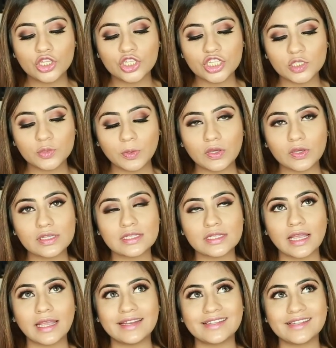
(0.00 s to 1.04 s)
just
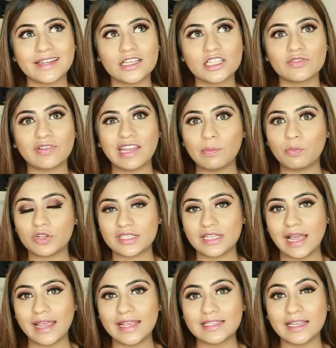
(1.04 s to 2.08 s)
because it is very
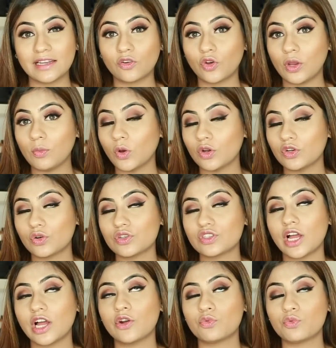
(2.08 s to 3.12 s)
precise and cream contours
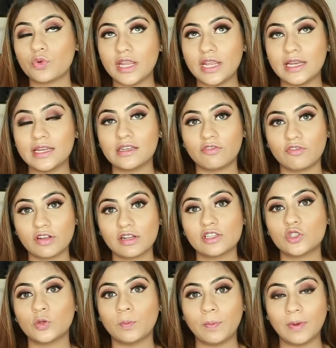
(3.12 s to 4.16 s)
are really
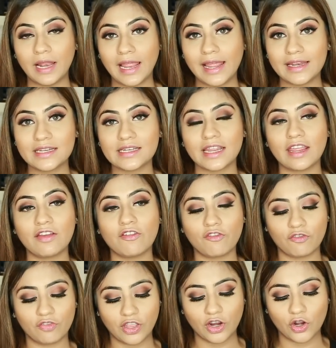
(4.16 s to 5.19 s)
difficult to blend if
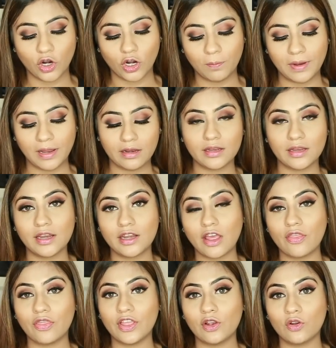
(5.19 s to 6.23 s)
they're not blended
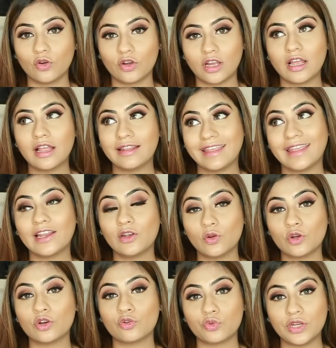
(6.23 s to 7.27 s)
they look they can
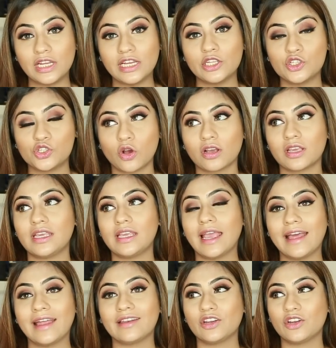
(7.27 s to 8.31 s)
look really chalky
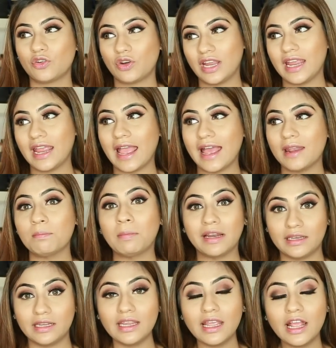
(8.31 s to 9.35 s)
and grey and
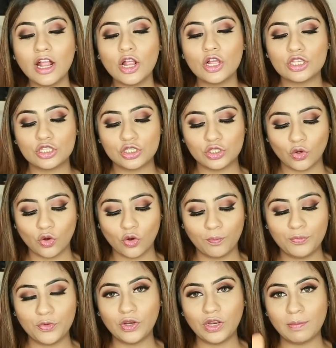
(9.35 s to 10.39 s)
muddy so
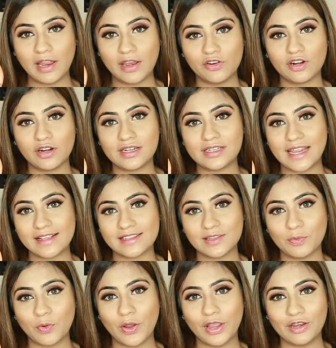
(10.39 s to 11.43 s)
Beauty Blender takes
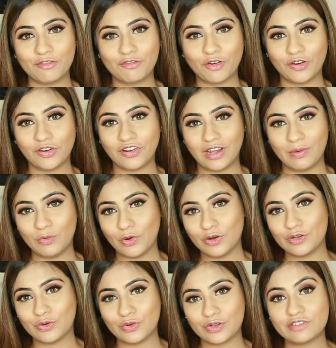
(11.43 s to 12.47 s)
the point for cream
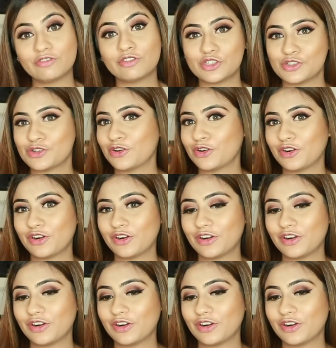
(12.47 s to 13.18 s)
contours for sure.